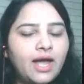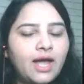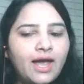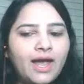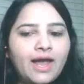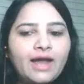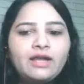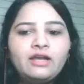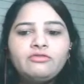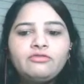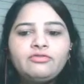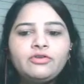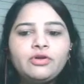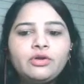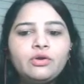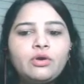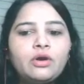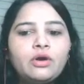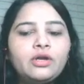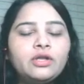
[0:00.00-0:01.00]
And if
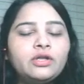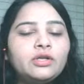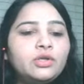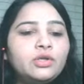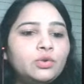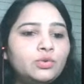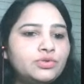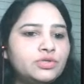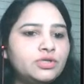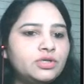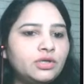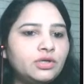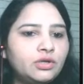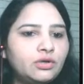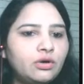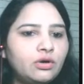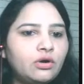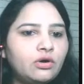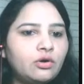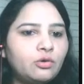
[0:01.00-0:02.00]
you're not including
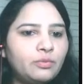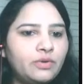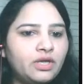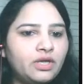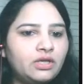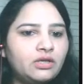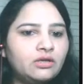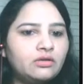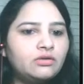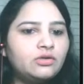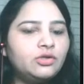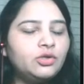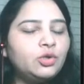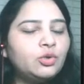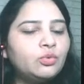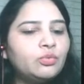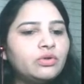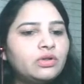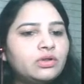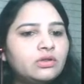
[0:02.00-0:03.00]
your opinion,
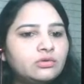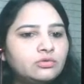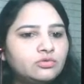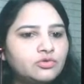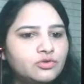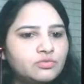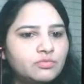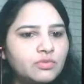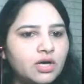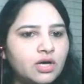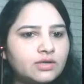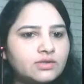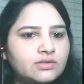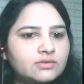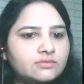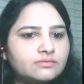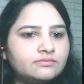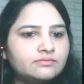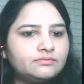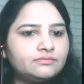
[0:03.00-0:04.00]
you will lose
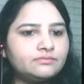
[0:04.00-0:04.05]
marks.